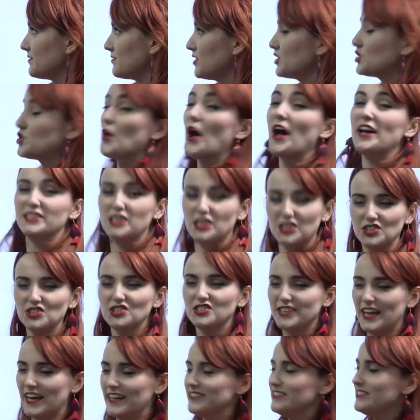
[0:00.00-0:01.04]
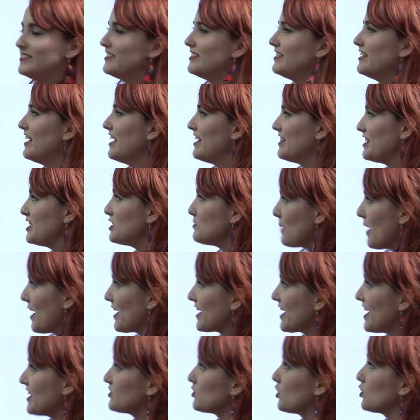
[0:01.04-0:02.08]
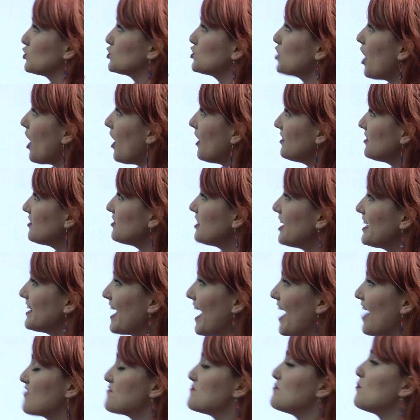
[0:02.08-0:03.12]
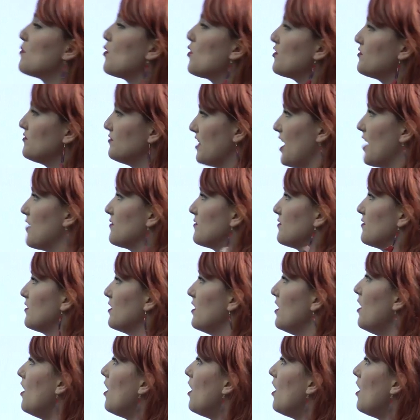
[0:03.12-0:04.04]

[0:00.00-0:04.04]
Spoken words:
So as I just said, these pancakes are taller and have more fluff,